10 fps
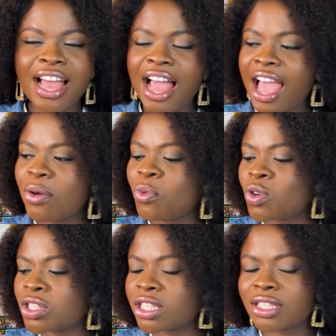I
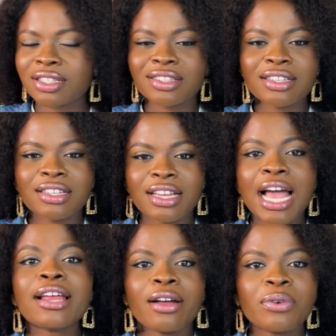was
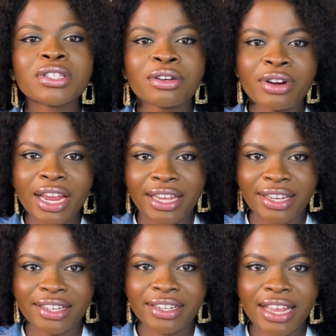crying.